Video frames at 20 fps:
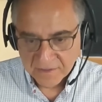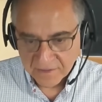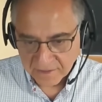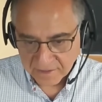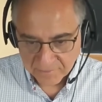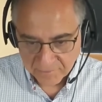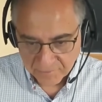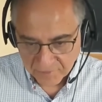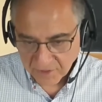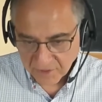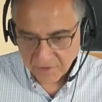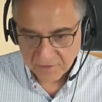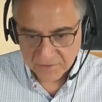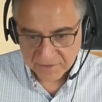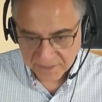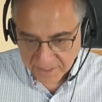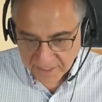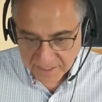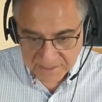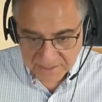Like we
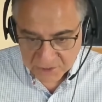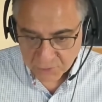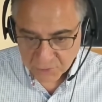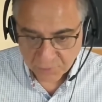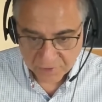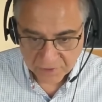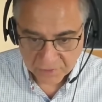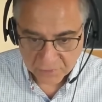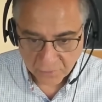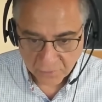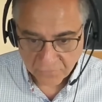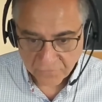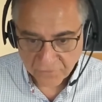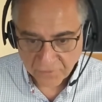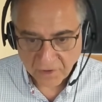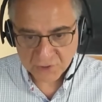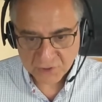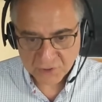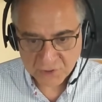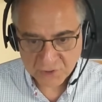call E squared
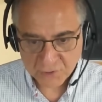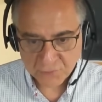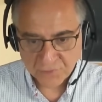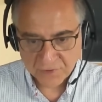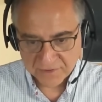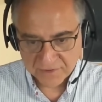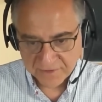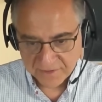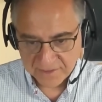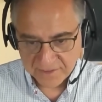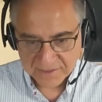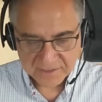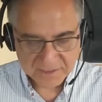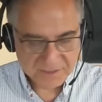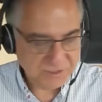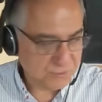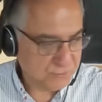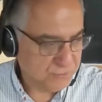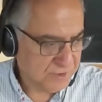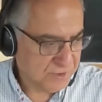over R squared, the
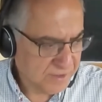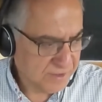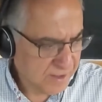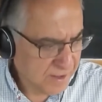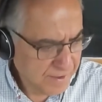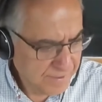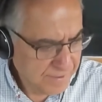distance squared.